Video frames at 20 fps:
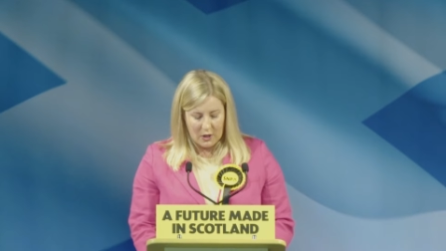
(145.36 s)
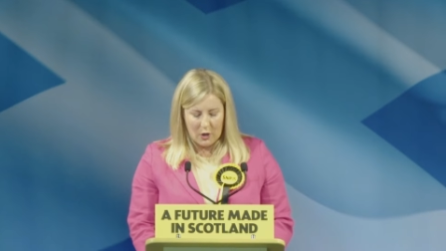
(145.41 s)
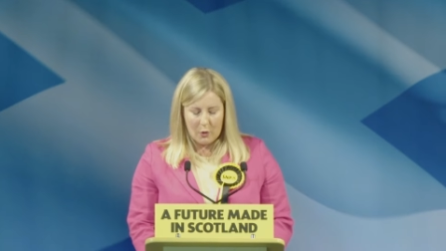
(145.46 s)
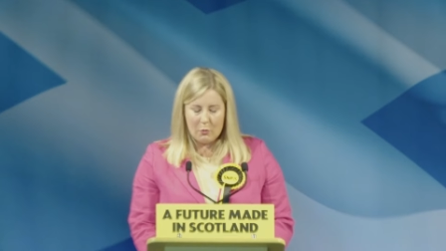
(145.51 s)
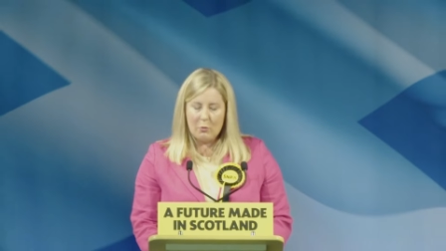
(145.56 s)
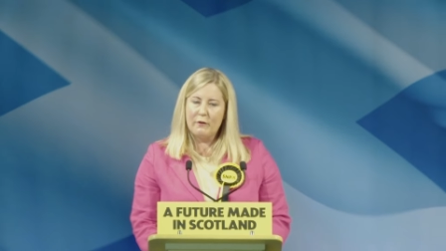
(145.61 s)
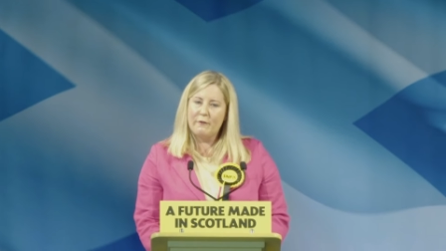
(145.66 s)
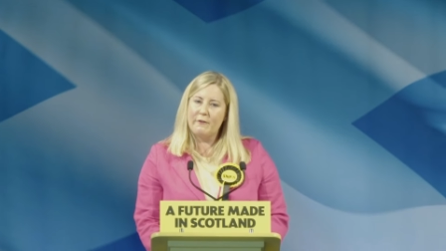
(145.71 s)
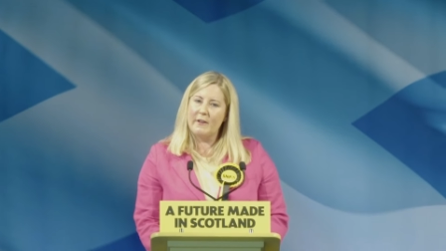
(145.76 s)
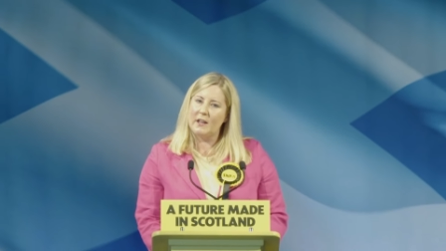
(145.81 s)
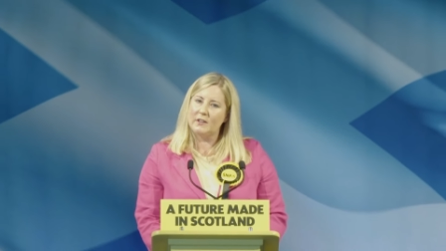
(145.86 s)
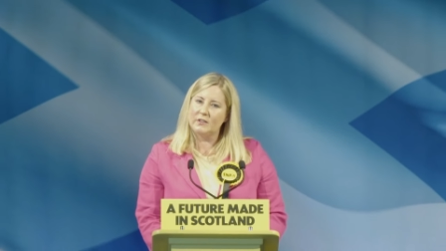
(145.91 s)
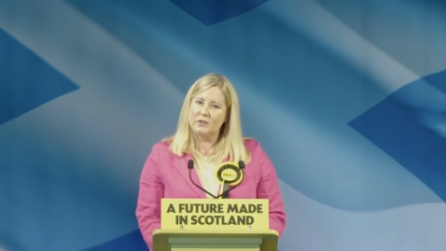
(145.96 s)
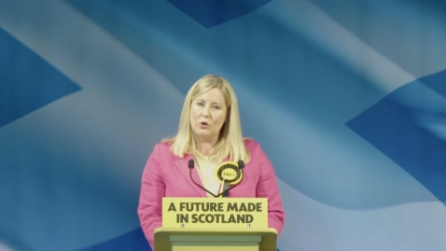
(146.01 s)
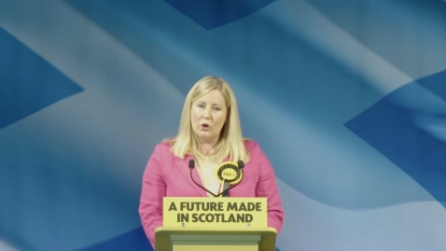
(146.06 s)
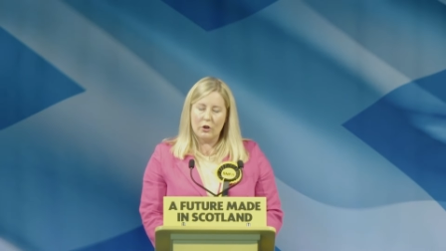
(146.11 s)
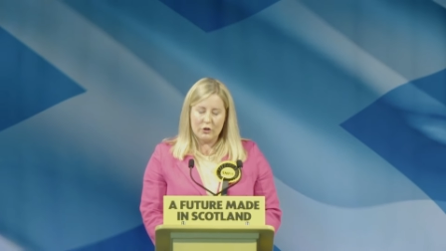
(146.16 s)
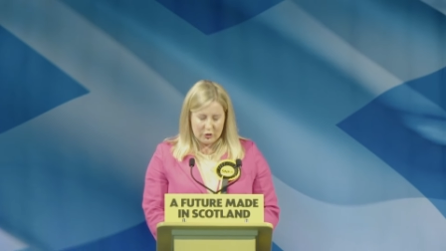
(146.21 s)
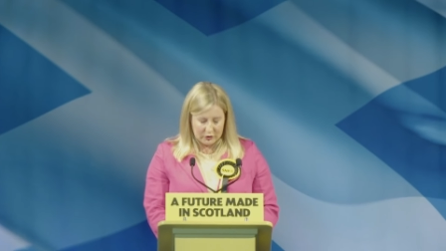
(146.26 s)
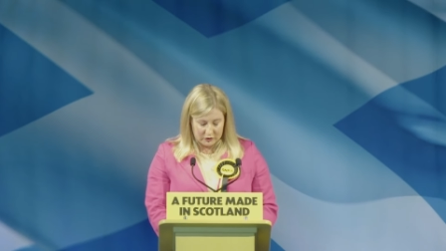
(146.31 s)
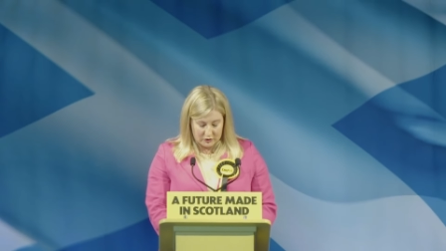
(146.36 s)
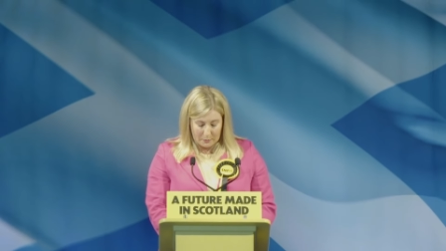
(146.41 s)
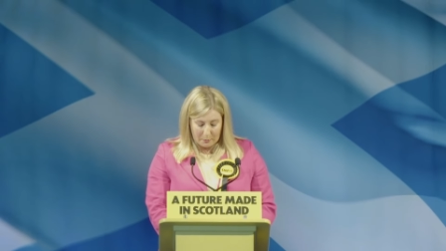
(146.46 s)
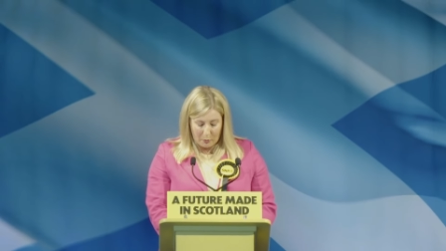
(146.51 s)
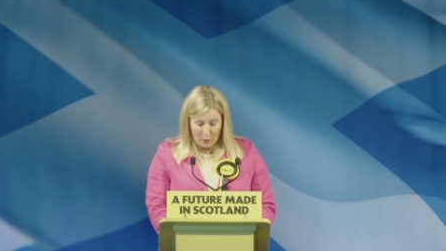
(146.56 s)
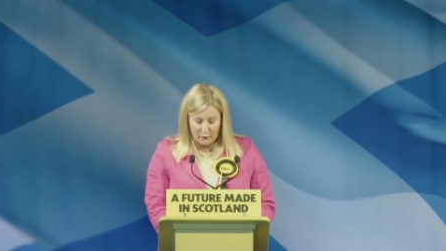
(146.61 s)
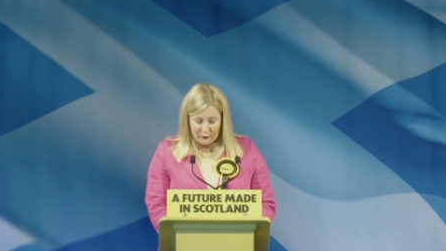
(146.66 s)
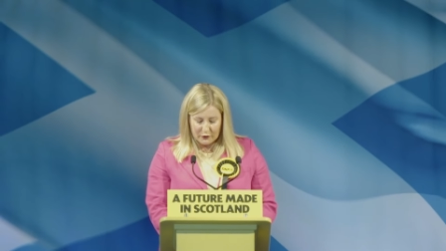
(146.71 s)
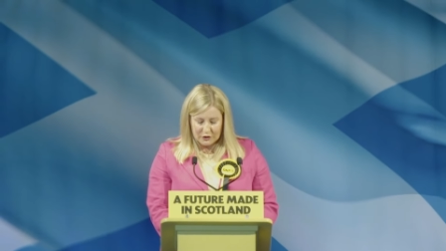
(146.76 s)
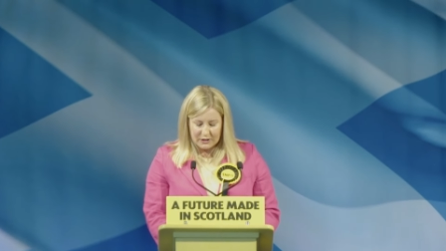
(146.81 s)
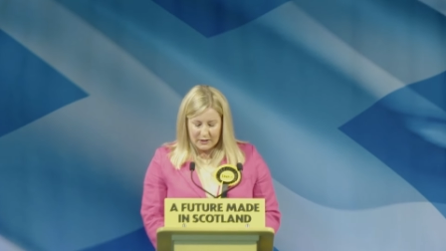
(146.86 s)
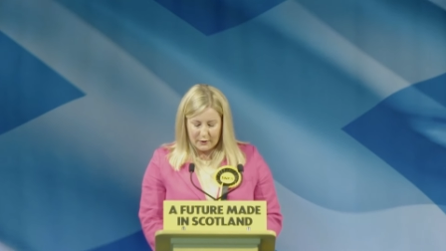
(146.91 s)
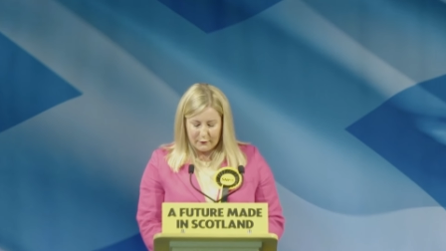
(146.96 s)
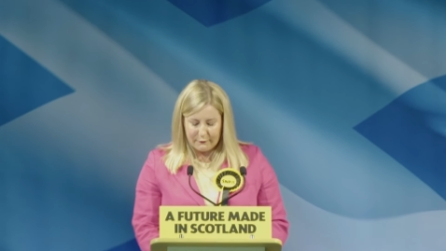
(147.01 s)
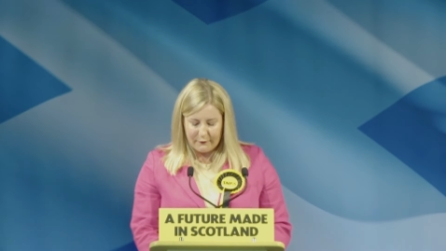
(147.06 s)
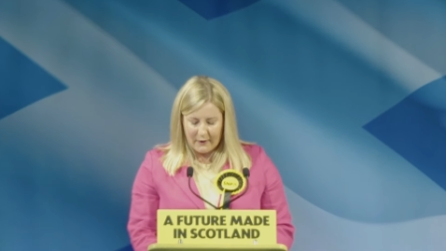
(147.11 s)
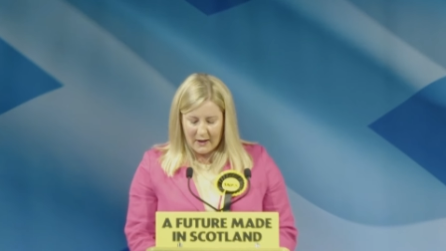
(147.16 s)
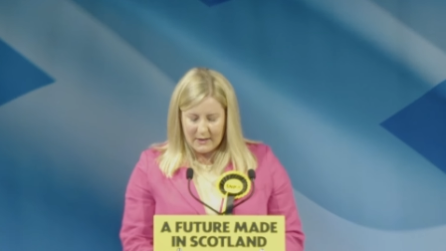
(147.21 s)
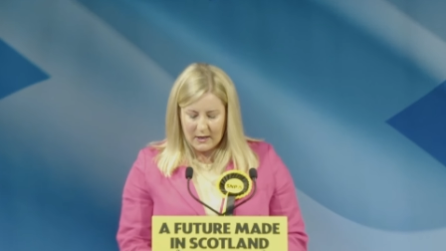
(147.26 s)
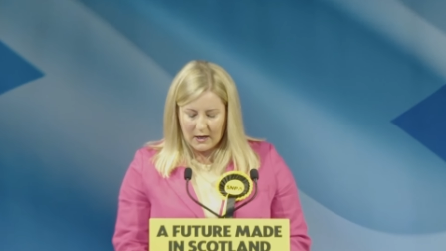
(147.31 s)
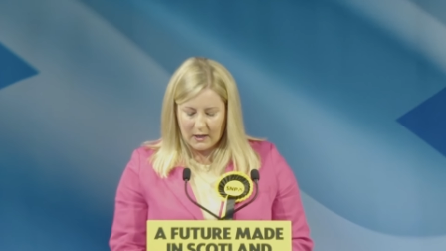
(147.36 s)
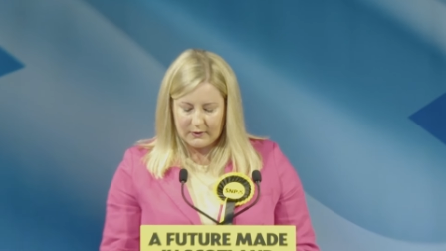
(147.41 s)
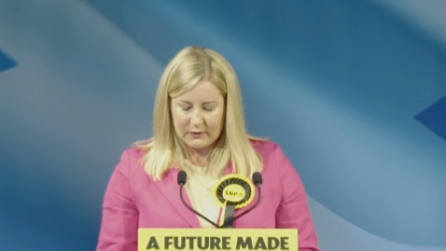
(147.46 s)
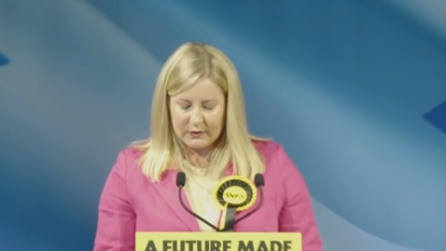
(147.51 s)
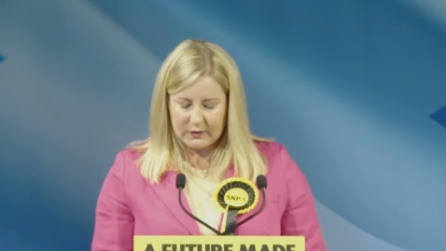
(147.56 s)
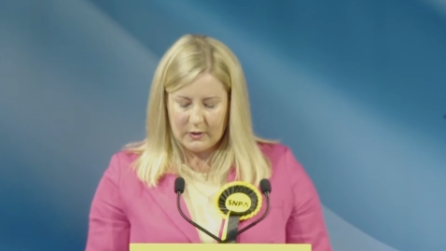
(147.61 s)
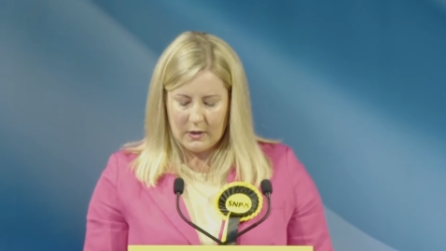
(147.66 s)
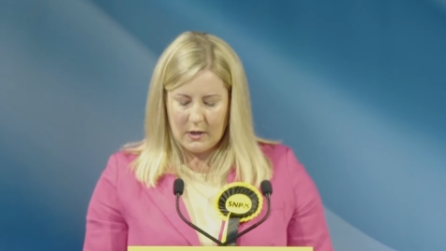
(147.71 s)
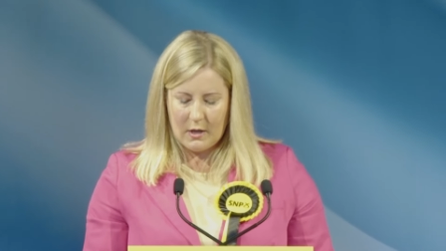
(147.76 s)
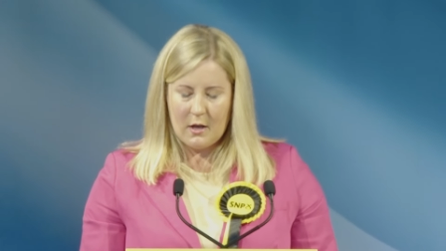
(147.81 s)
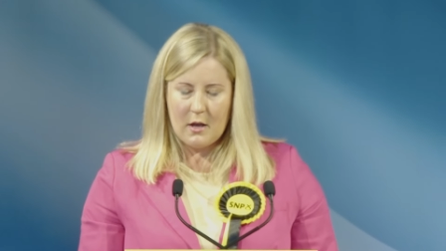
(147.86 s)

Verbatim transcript: who will face not just a poverty of finance,